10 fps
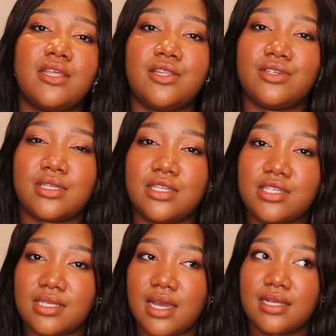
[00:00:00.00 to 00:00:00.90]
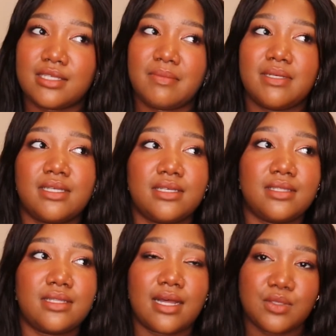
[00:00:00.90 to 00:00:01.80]
and then your skin just kind of smells like
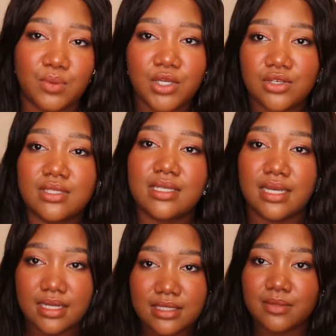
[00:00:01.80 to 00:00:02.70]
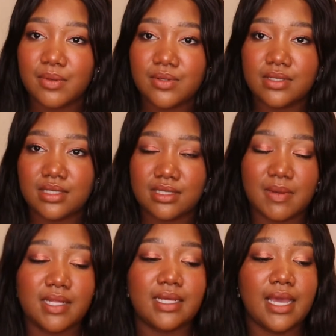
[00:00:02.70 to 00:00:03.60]
that's what your skin is supposed to
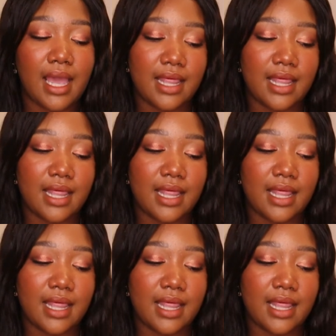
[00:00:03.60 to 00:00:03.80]
smell like,